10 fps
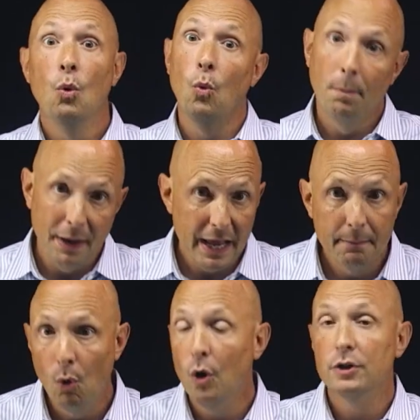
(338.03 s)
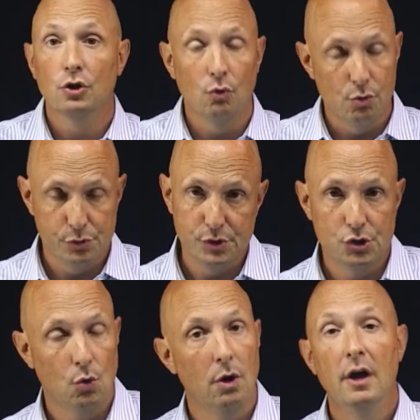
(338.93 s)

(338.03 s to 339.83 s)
we're paying more at the grocery store.